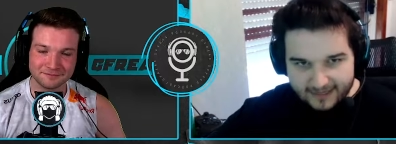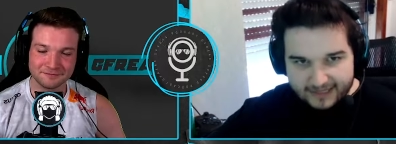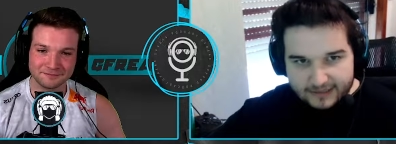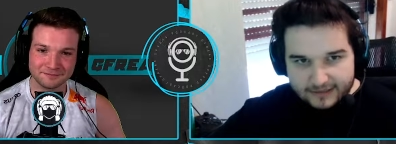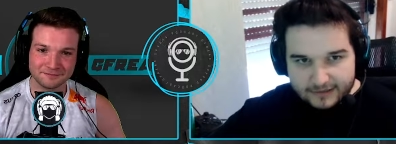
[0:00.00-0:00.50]

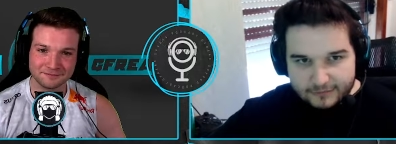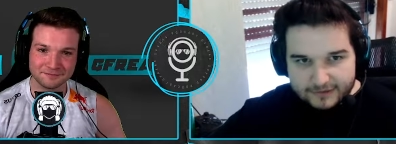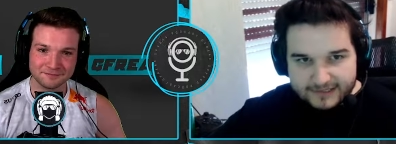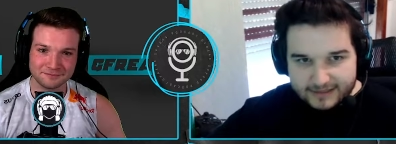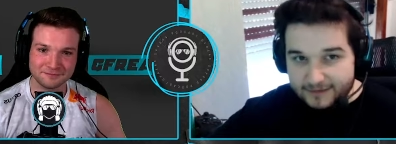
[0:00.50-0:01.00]
Speaker 1: Halo
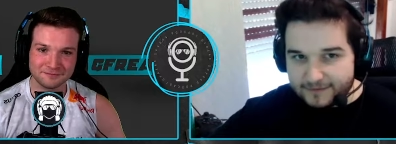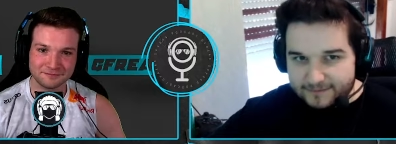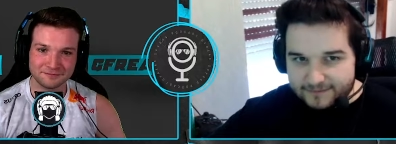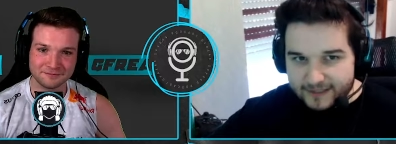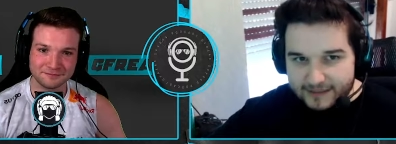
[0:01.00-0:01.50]
was in a
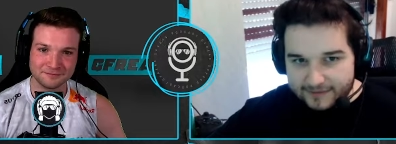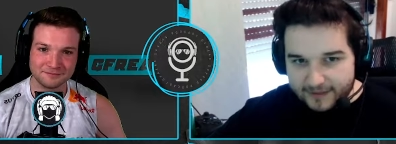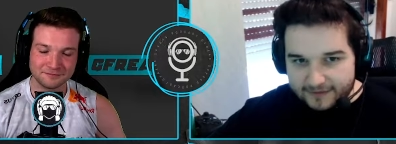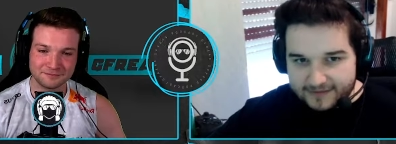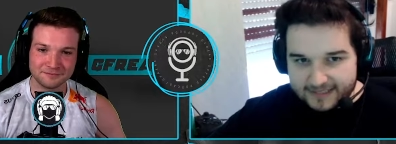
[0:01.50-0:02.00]
very
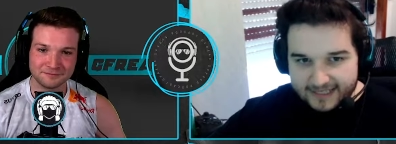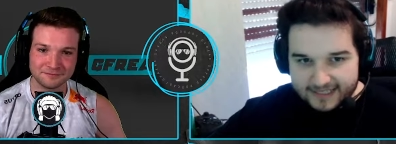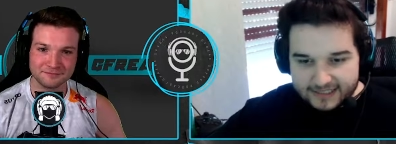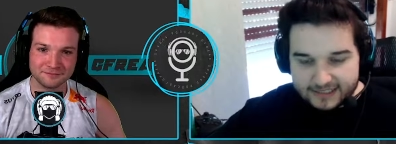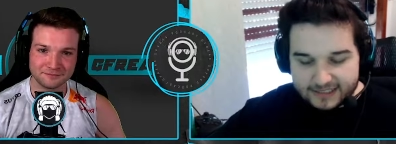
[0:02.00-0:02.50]
rough
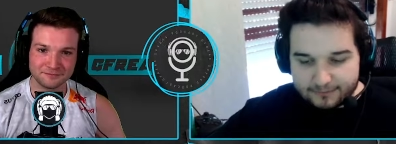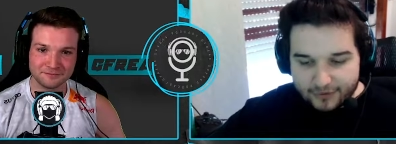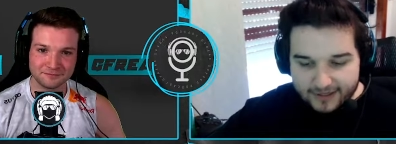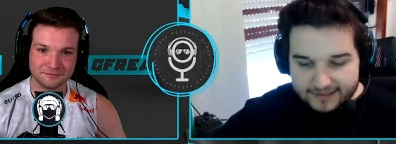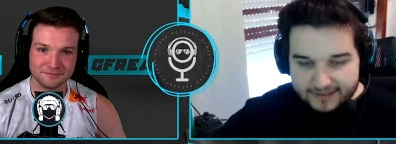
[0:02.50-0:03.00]
stage
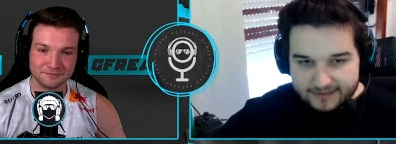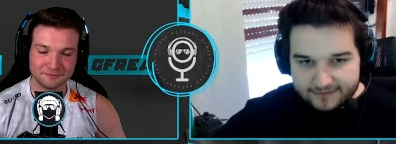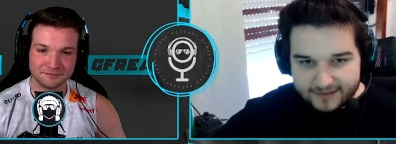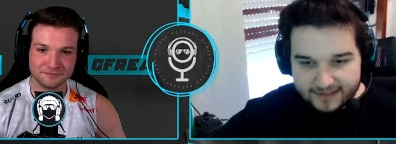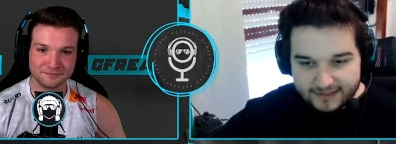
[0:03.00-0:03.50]
prior to
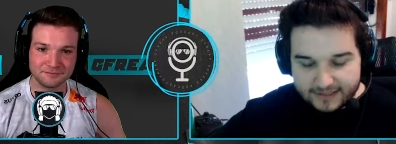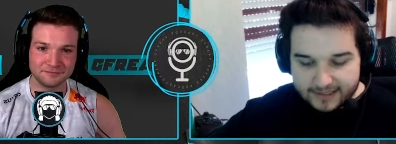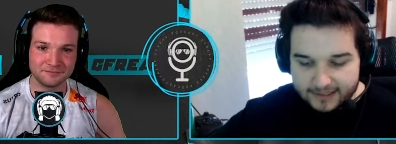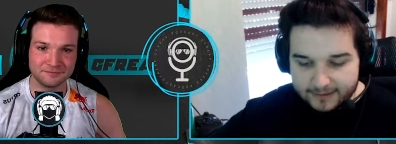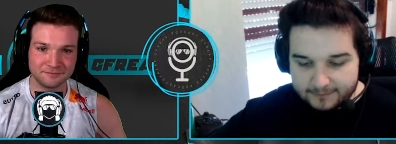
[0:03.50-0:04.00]
Infinite
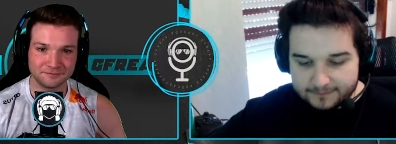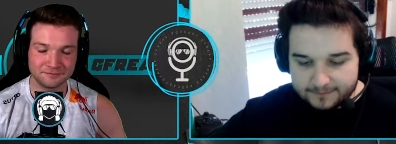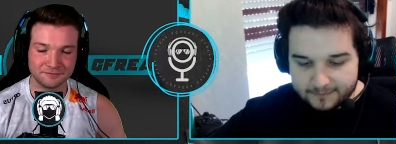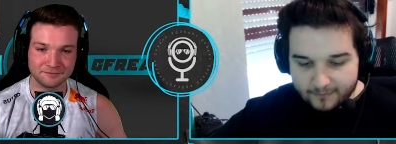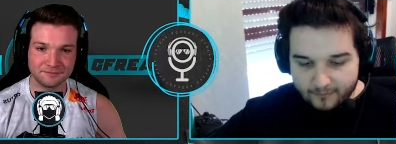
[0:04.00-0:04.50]
and um
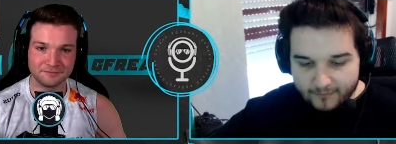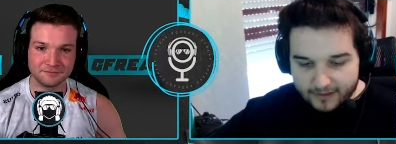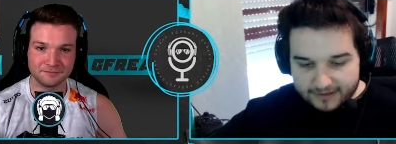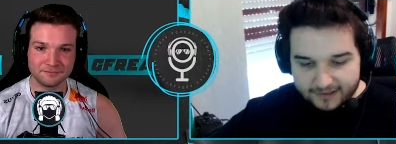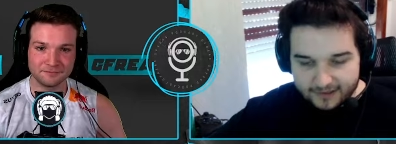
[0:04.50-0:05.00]

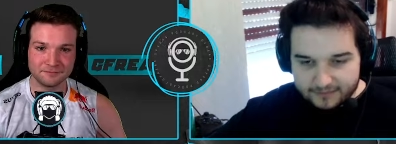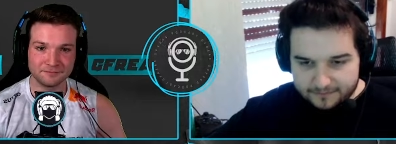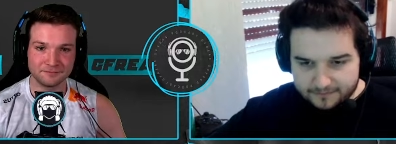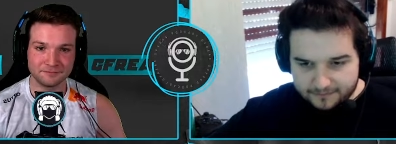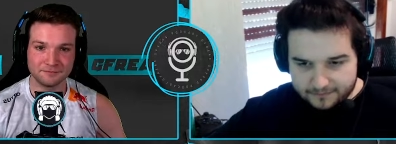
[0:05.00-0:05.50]
you know
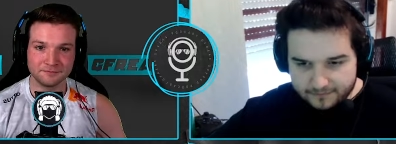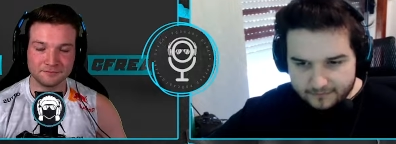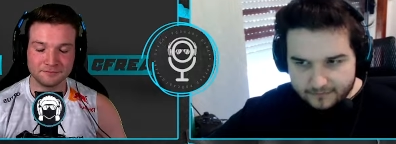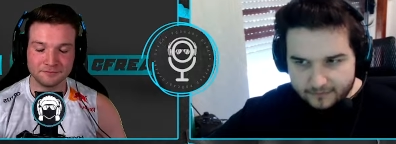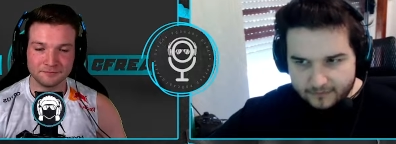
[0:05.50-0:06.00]

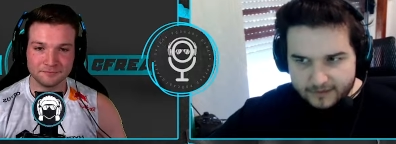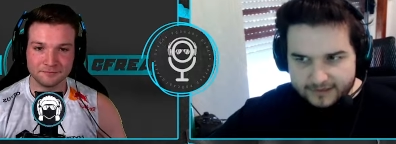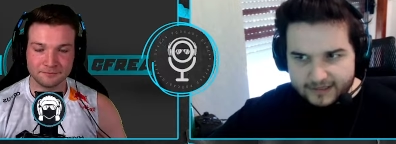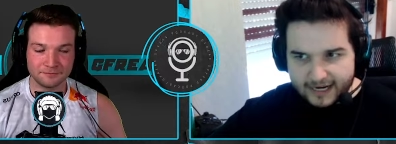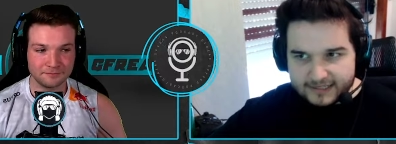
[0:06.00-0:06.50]

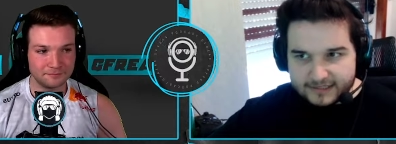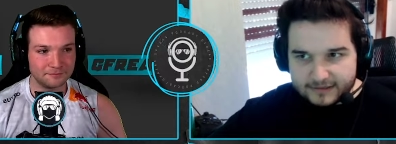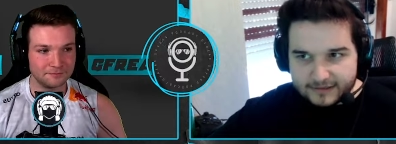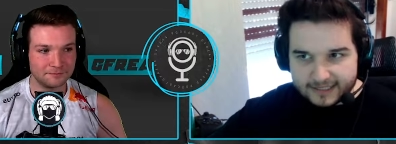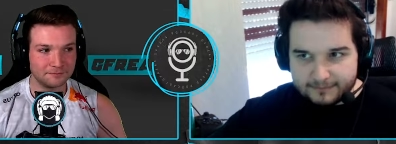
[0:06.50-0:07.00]
the last
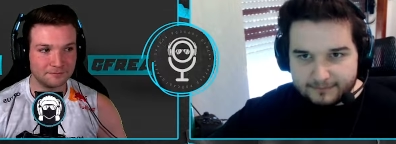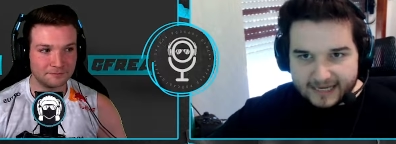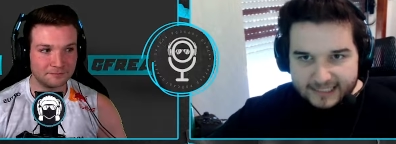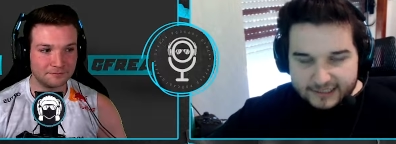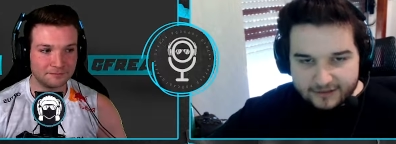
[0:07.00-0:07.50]
like
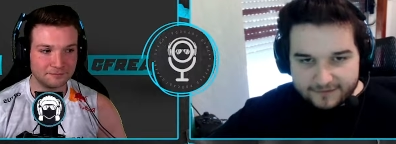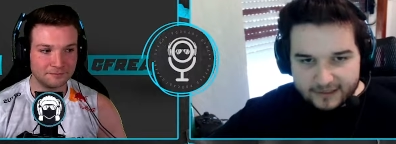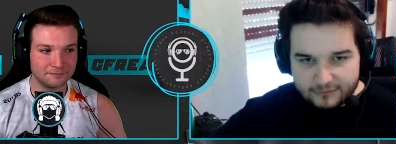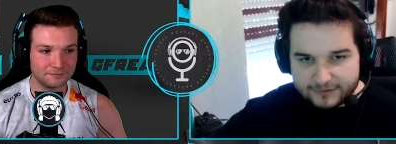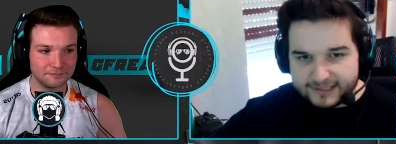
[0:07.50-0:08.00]
major
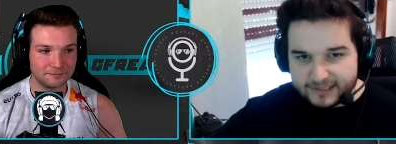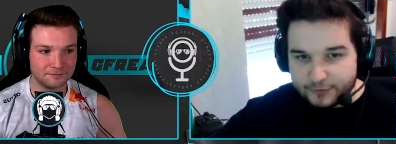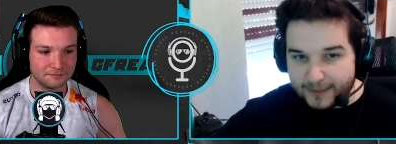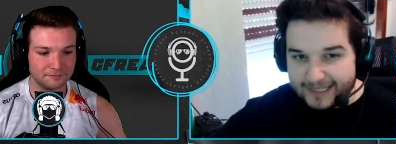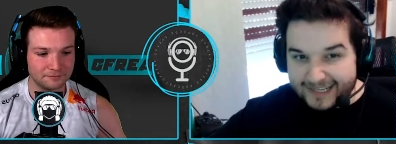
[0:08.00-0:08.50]
event was in
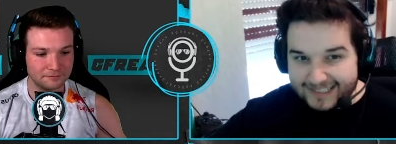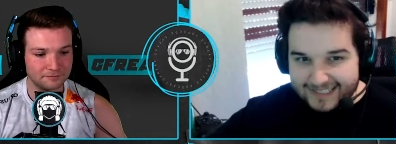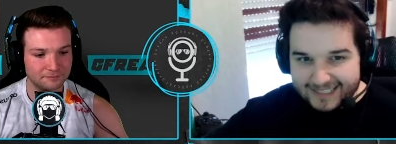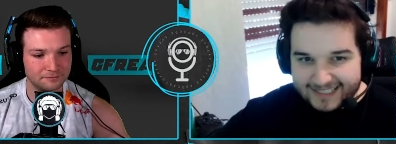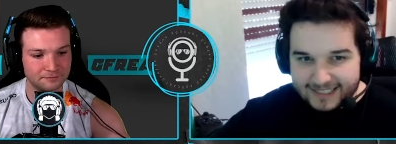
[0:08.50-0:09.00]

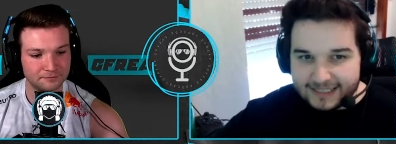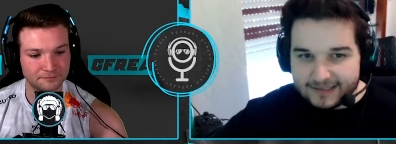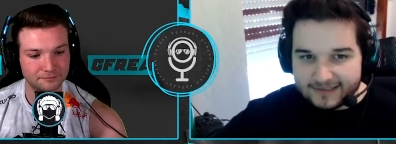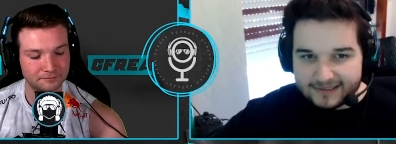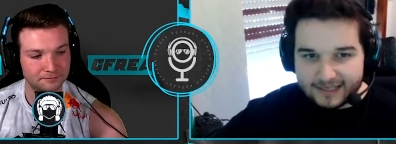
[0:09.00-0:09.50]
2018
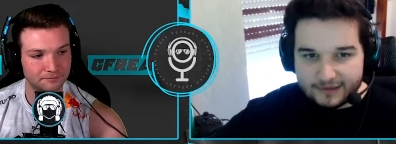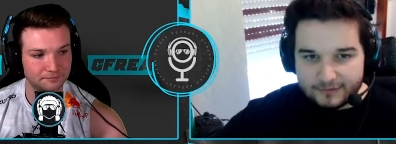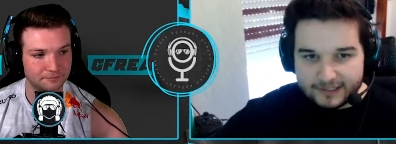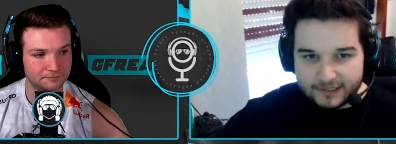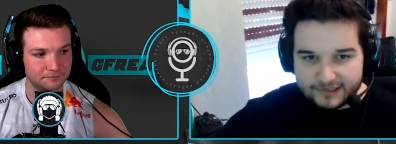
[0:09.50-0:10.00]
that
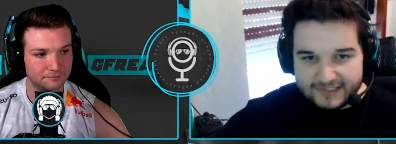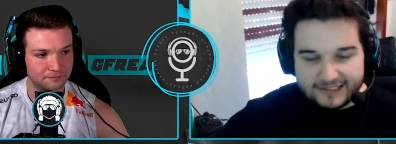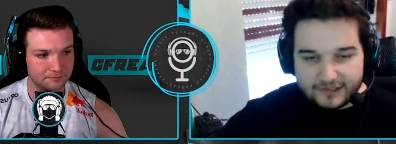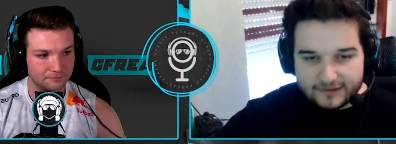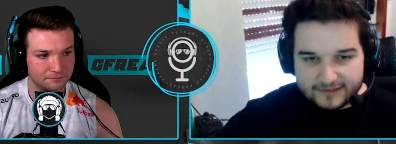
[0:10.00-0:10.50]
we got
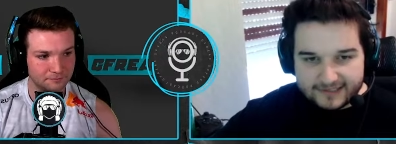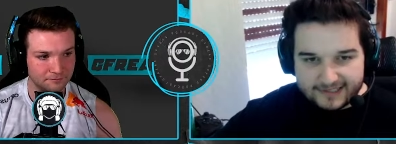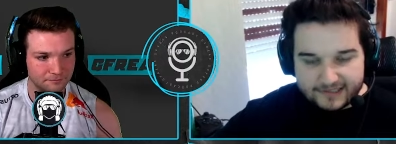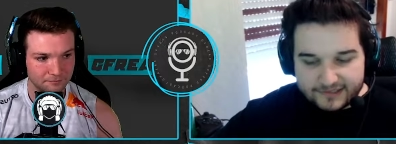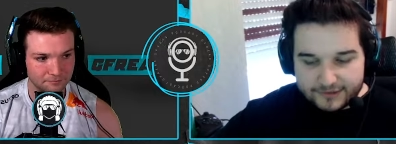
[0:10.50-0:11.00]
sent
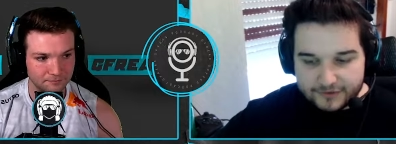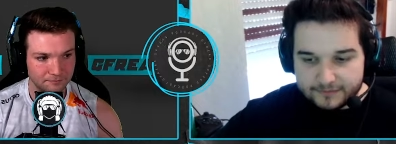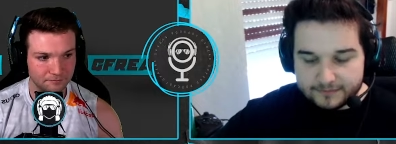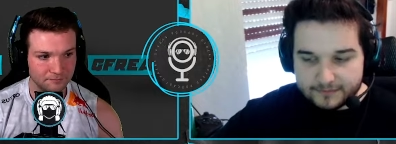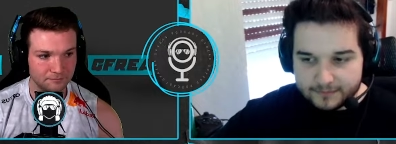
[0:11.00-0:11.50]
overseas to
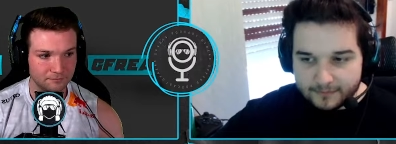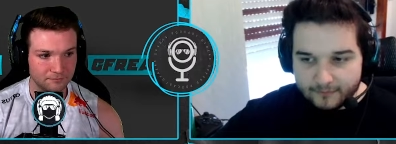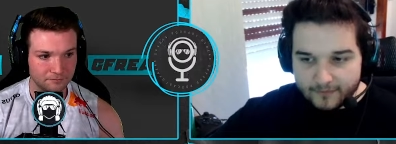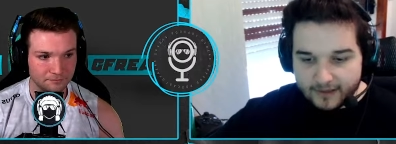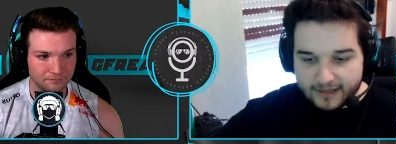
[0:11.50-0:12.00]

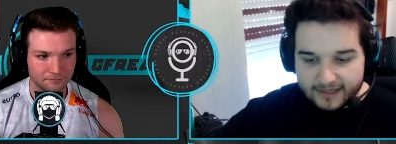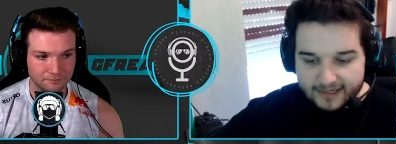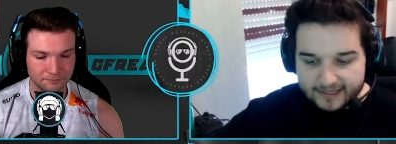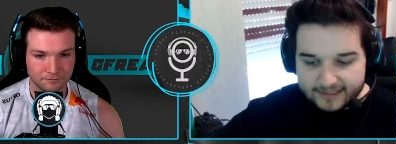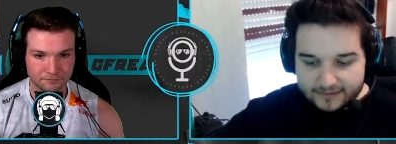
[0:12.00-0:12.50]

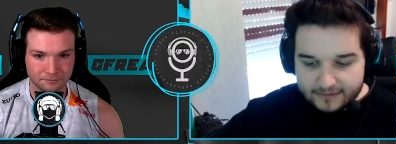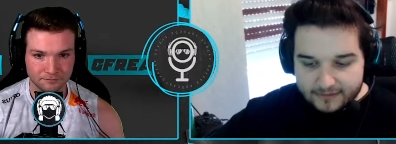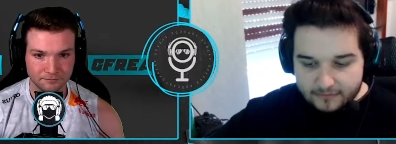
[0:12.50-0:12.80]
and